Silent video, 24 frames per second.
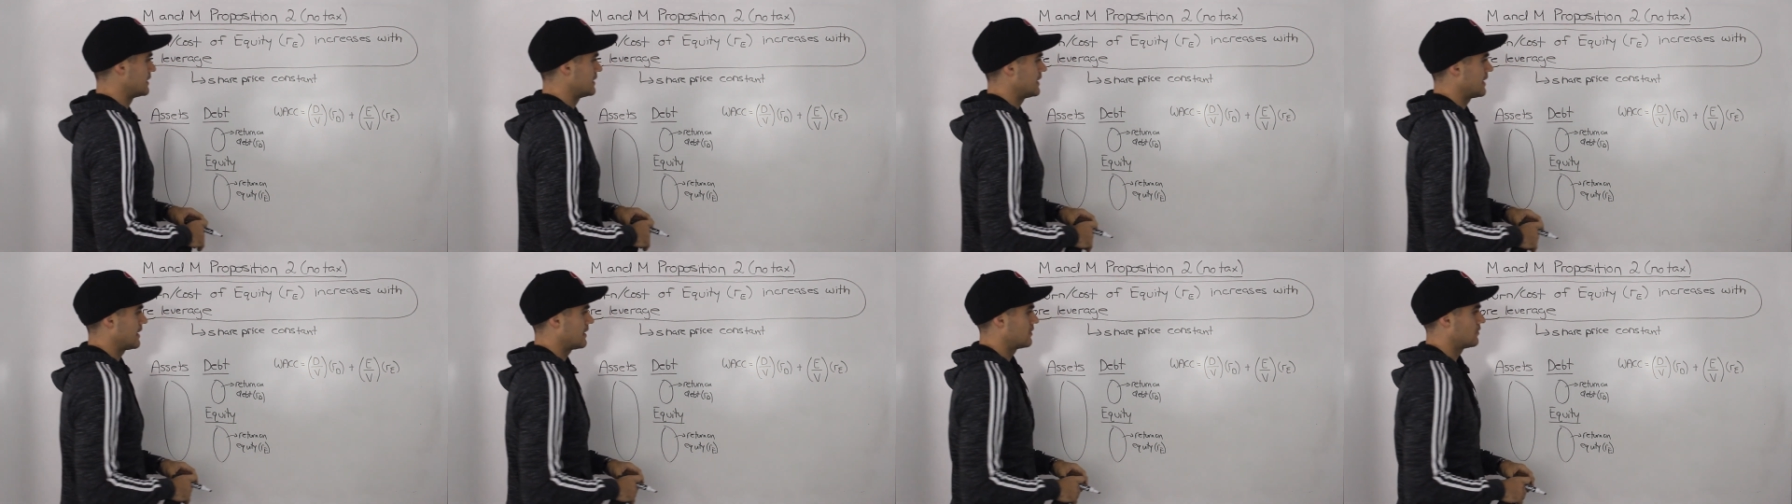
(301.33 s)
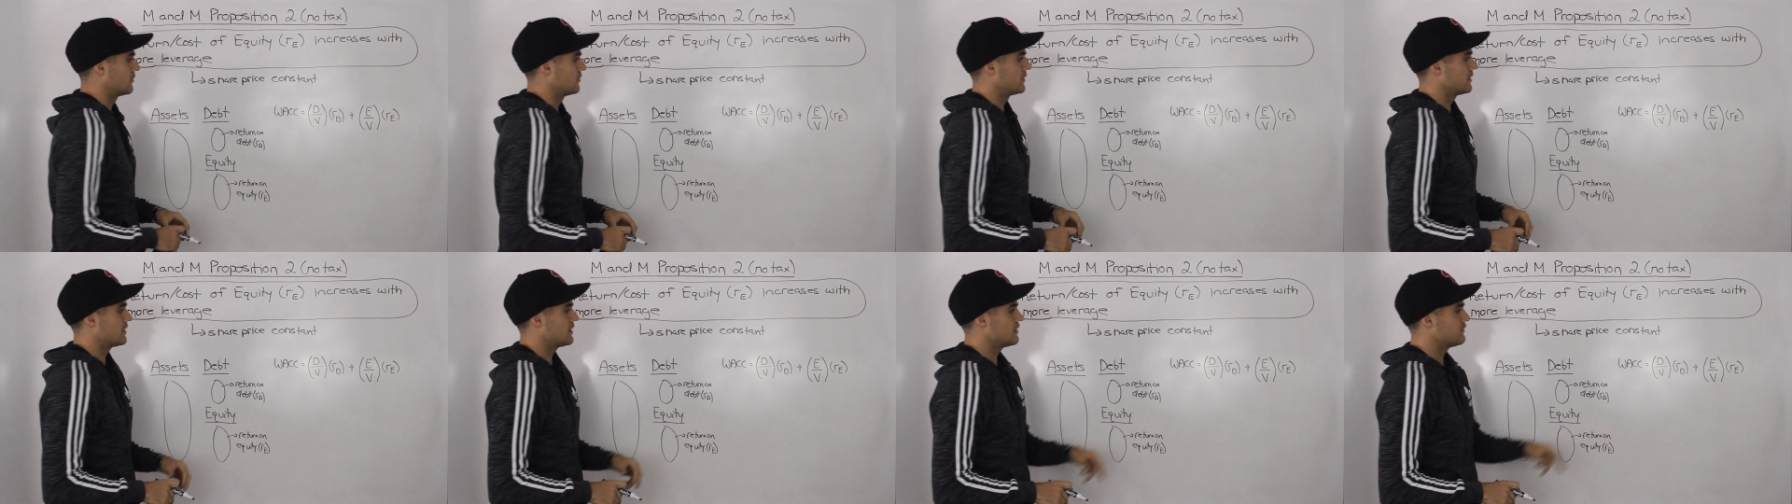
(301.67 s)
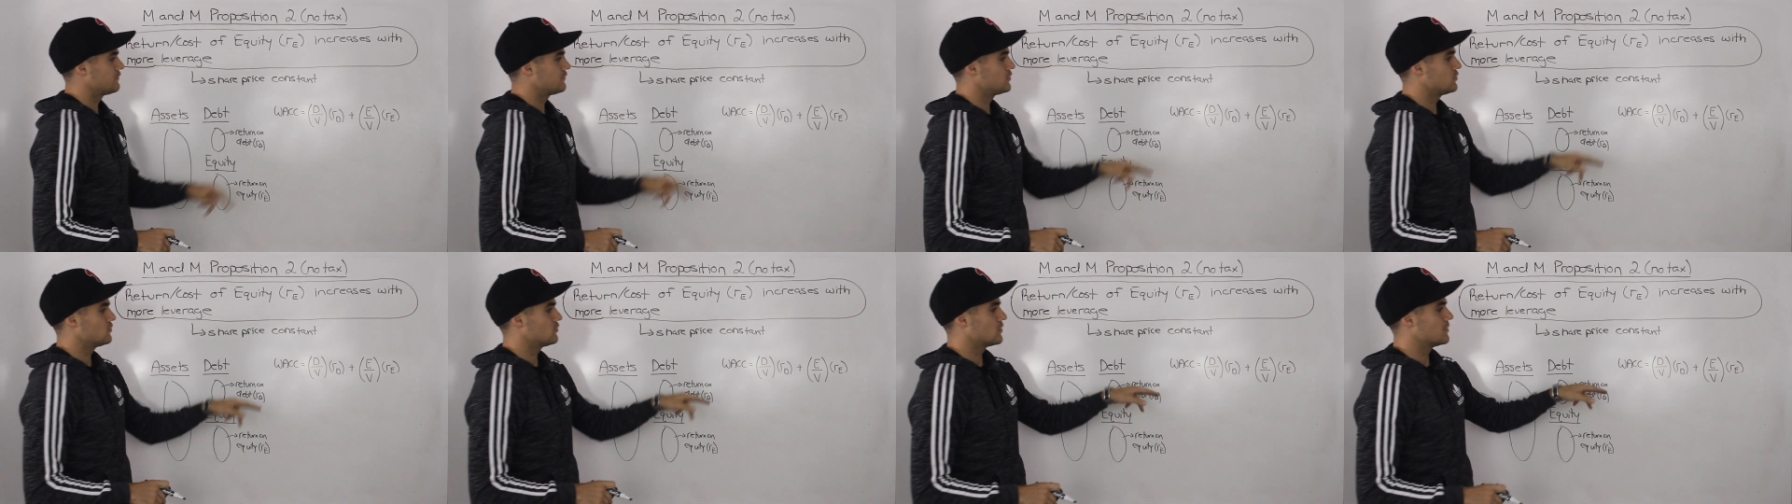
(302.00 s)
Now,
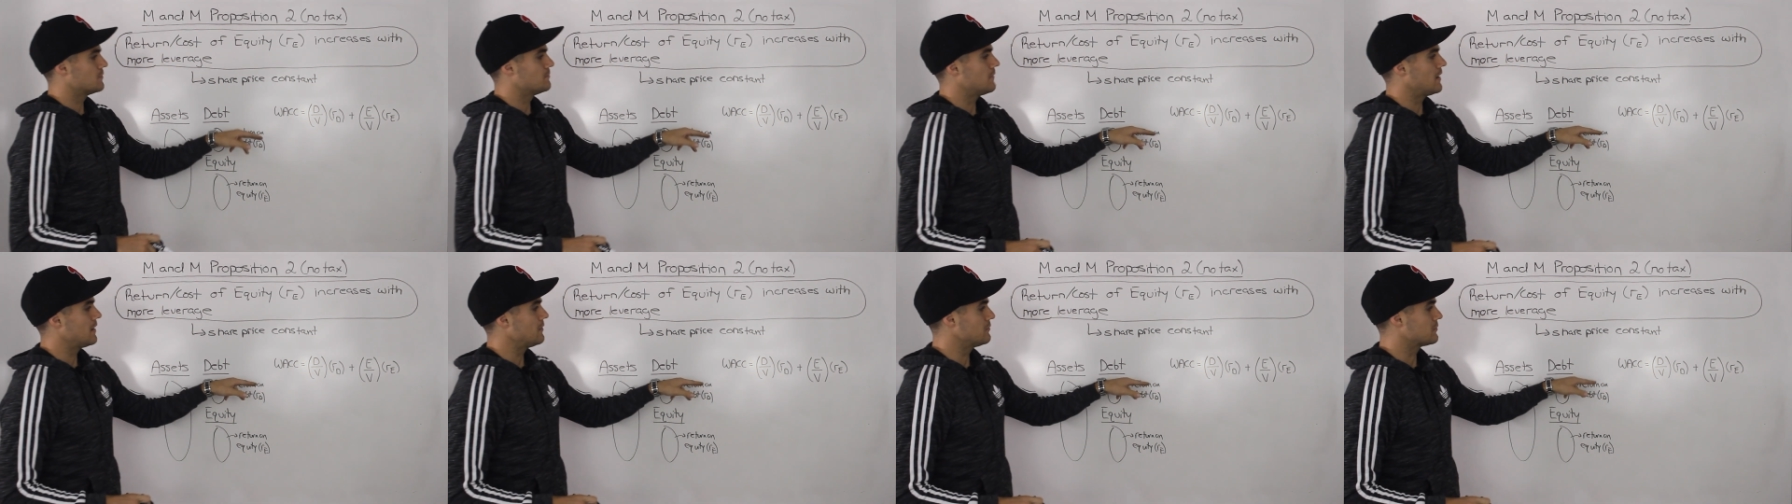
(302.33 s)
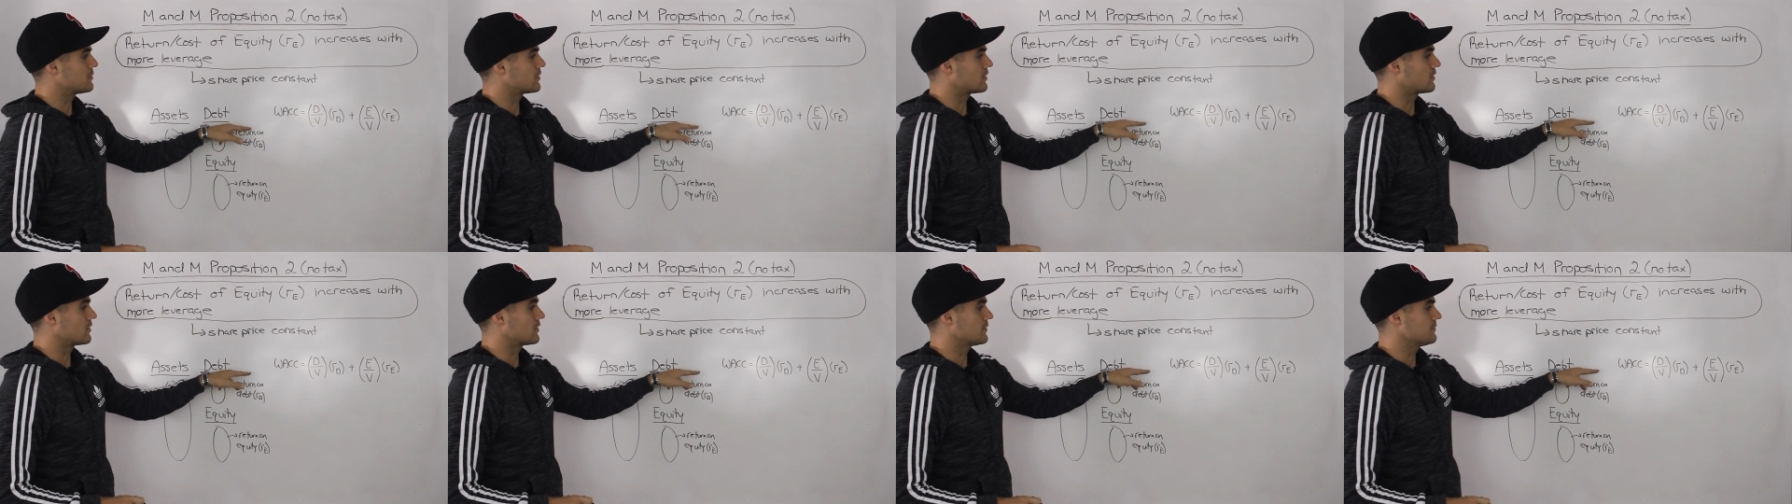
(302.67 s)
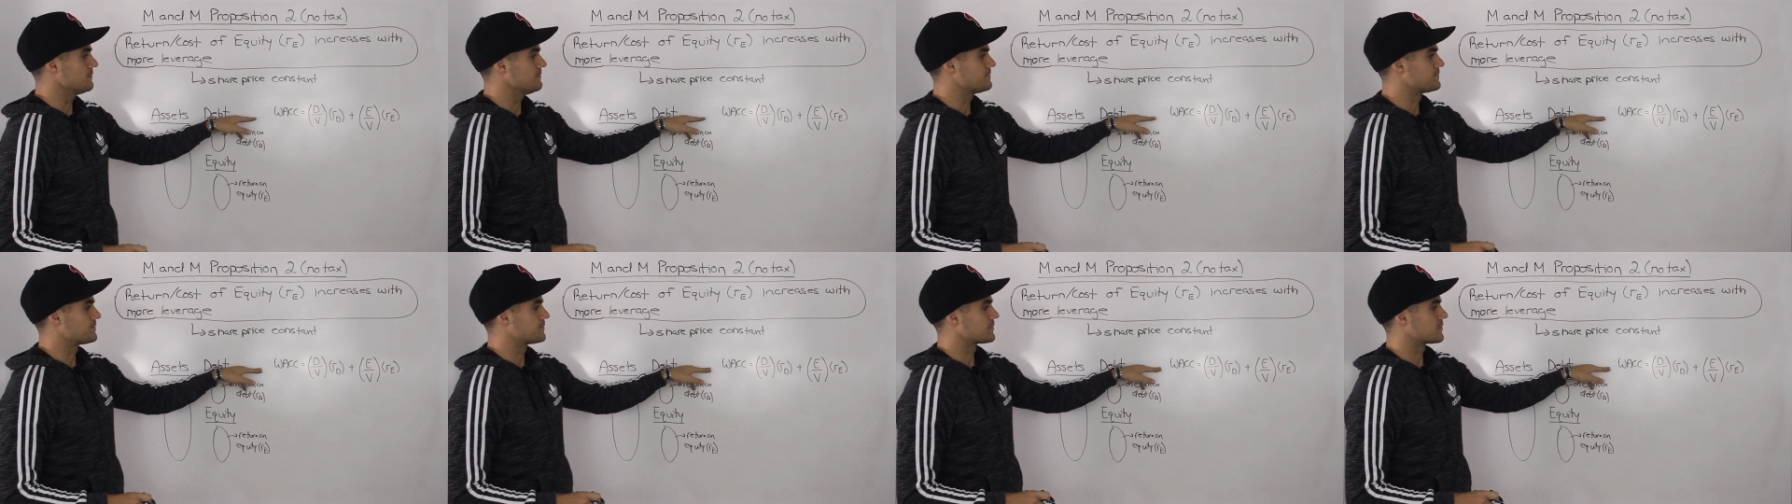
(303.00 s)
if you
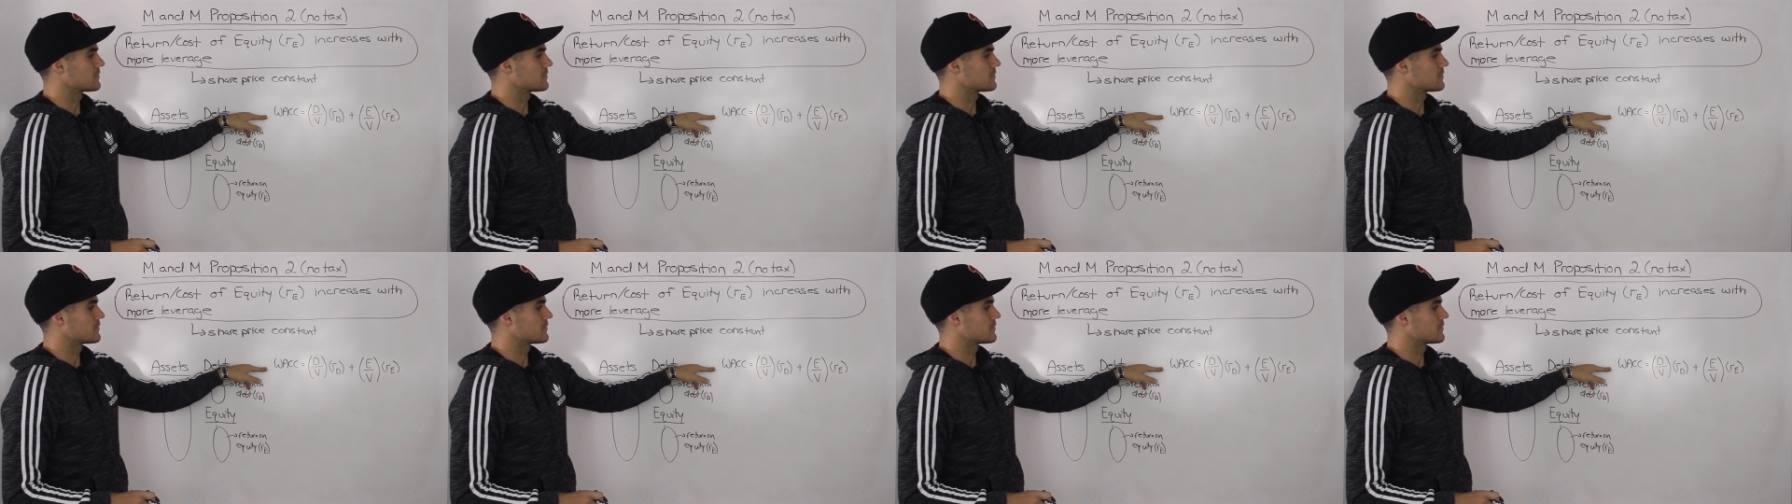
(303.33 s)
remember,